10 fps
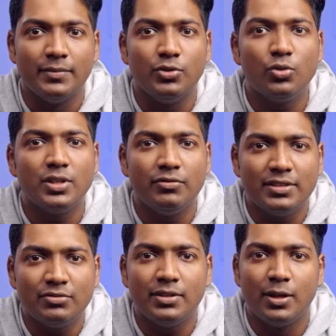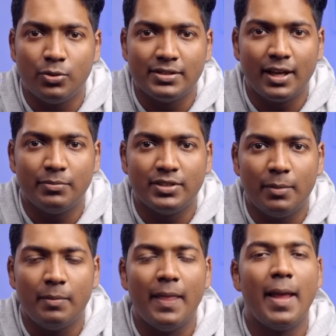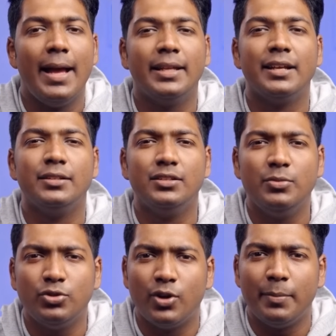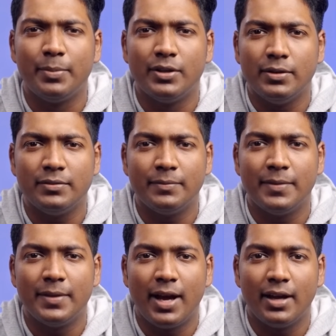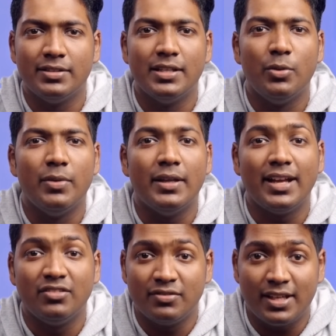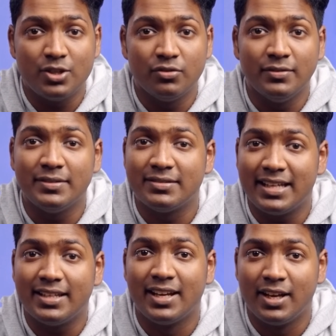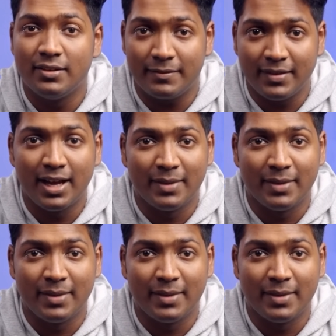Do give this video a thumbs up and hit the subscribe button. I'll see you in the next video. Take care. Bye